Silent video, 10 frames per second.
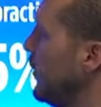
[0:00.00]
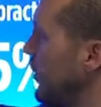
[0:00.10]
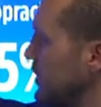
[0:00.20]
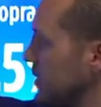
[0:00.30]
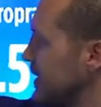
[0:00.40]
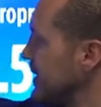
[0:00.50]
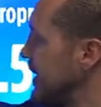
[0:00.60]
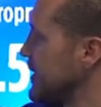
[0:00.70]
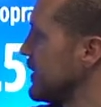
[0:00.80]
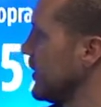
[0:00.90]
but just
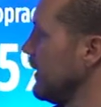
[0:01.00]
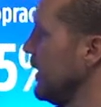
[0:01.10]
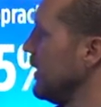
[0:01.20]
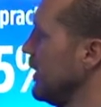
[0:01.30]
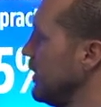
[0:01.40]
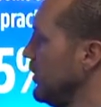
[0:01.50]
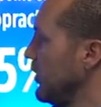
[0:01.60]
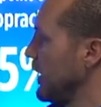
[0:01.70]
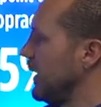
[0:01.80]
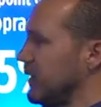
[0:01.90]
statistically,
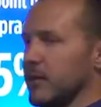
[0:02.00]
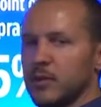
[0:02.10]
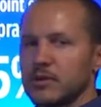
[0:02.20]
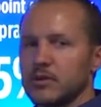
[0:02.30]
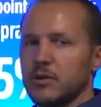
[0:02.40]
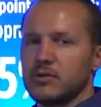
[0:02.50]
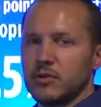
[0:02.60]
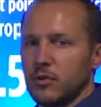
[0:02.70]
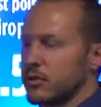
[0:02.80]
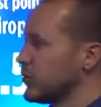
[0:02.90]
you're going to end up in surgery, whereas